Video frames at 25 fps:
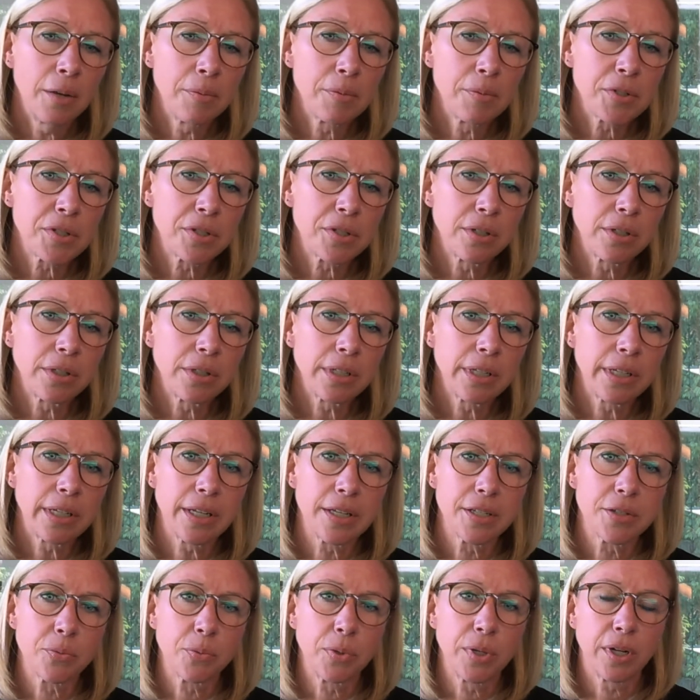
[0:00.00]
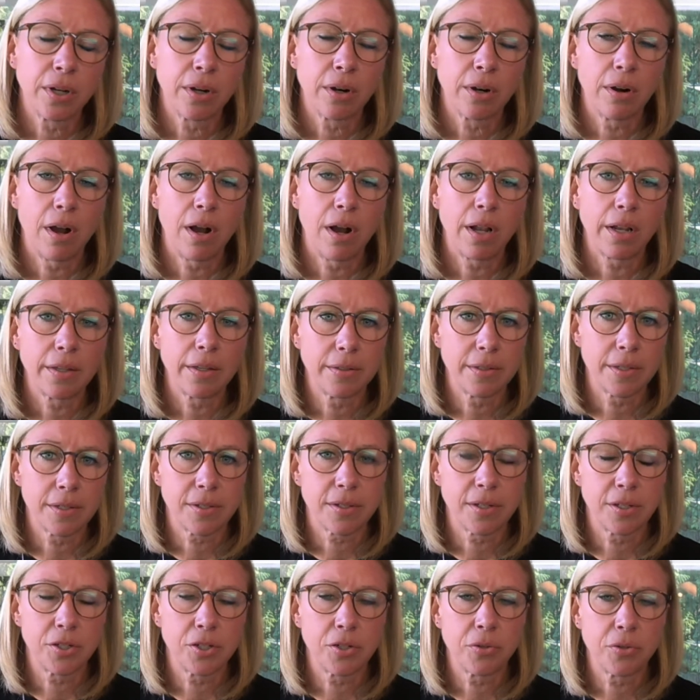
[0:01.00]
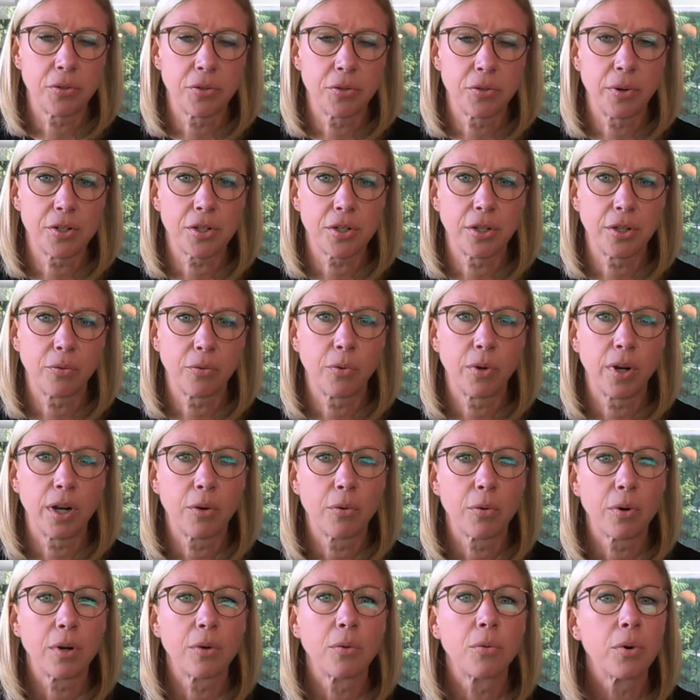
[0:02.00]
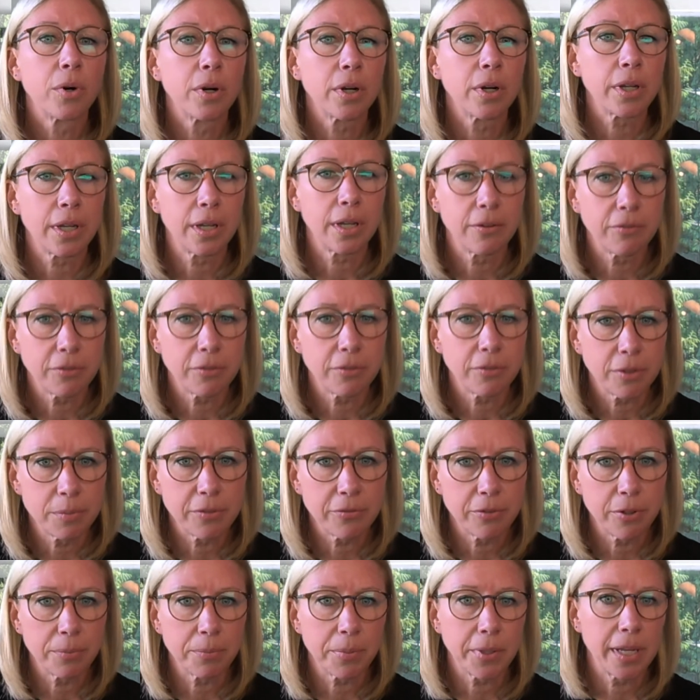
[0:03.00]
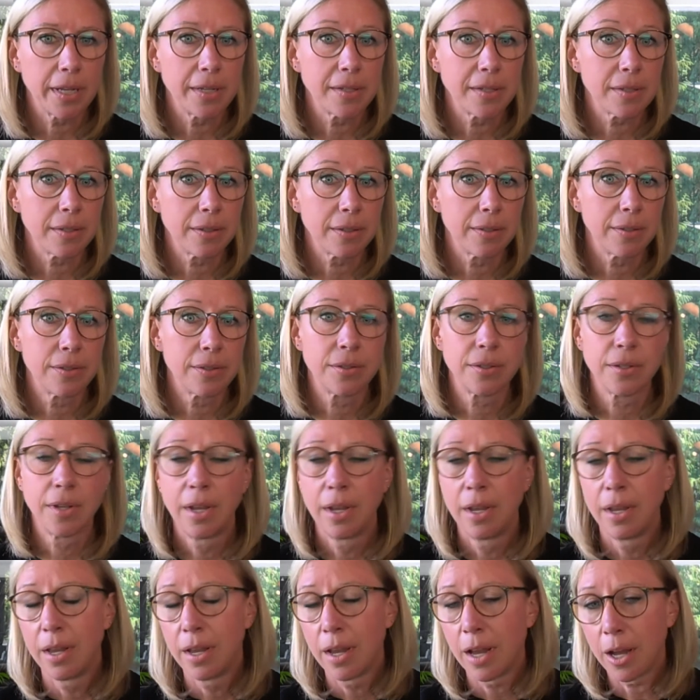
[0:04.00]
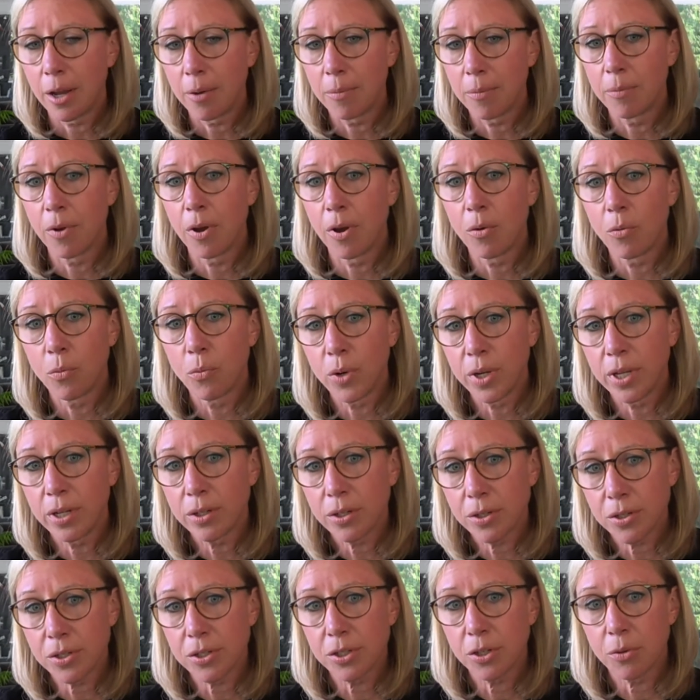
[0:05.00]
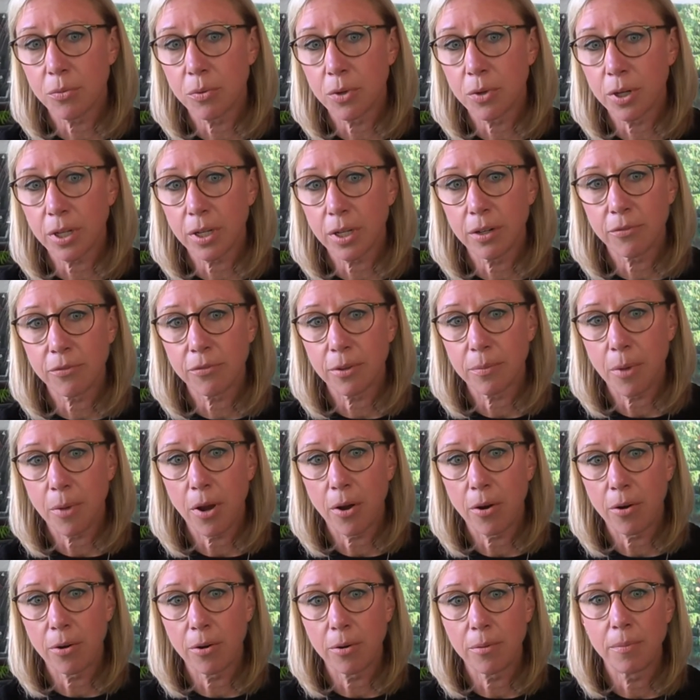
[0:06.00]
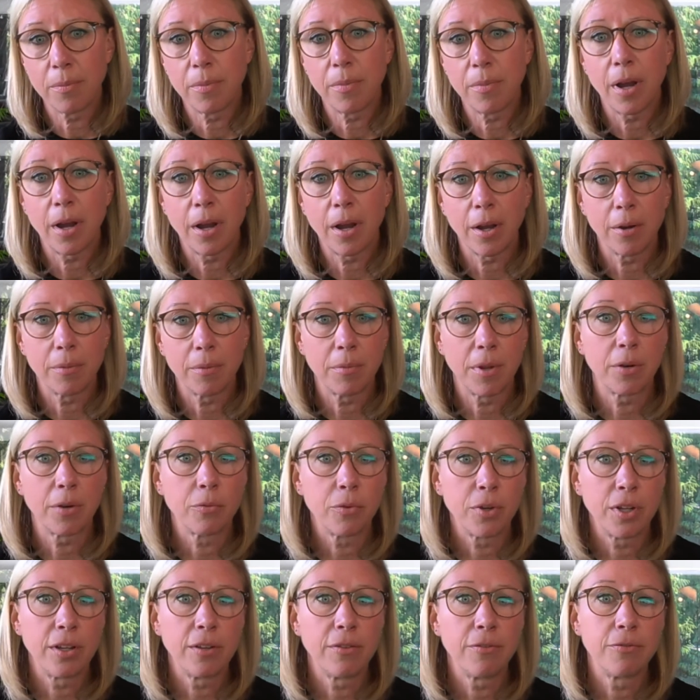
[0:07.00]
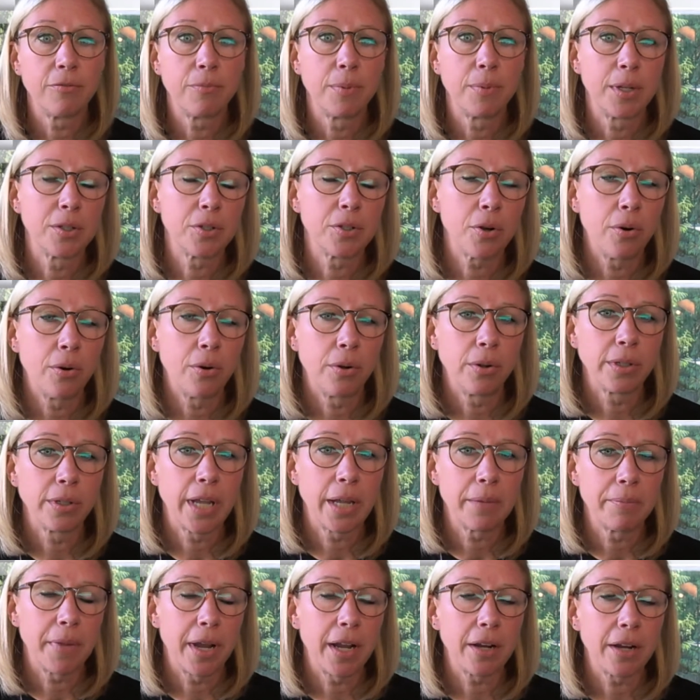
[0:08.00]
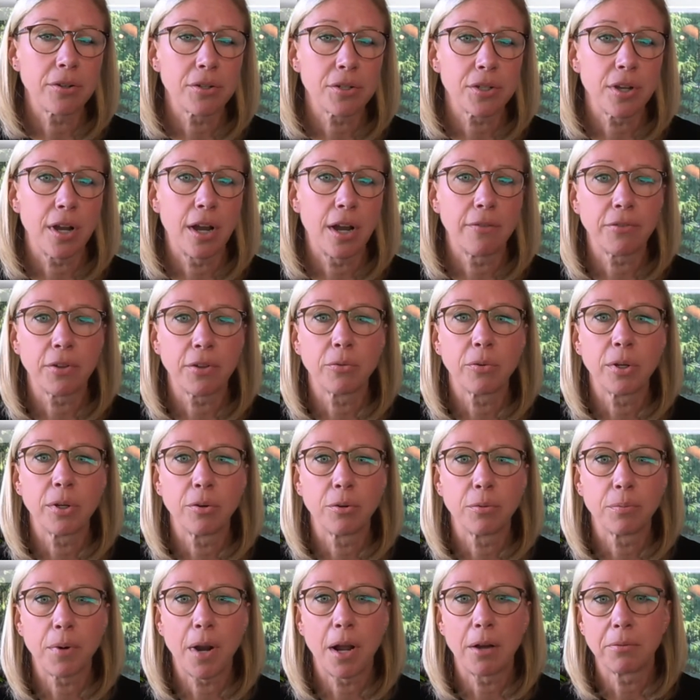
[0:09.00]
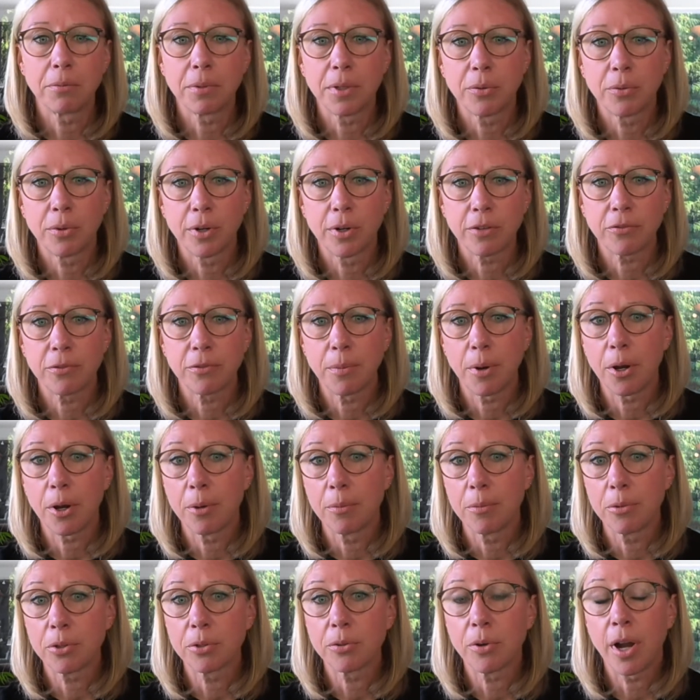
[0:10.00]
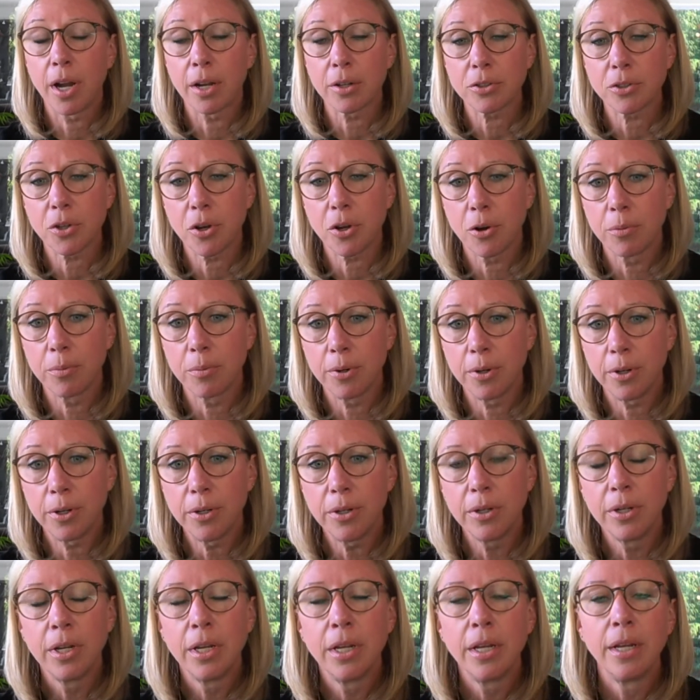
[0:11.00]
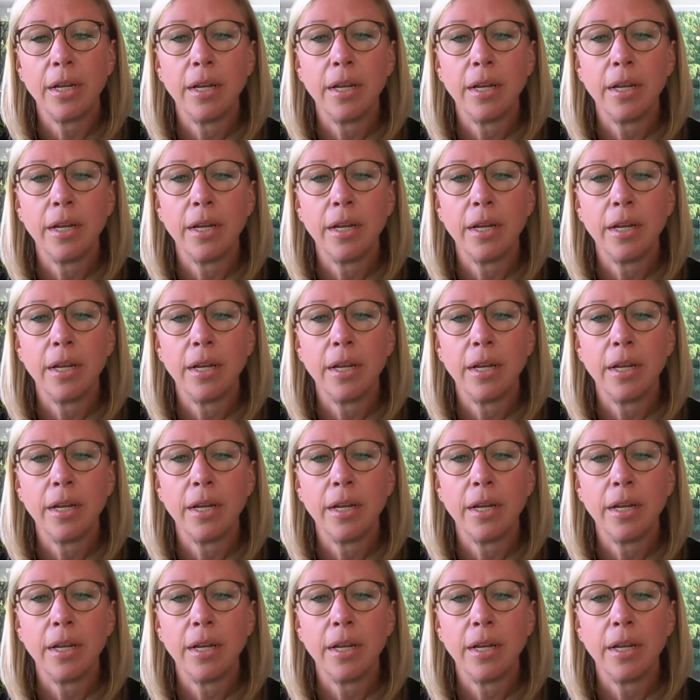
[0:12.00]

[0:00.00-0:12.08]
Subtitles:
Certainly, as we are all in this situation where we're working from different places, we are still working from home, and we've been told at Microsoft that we will probably work from home through October.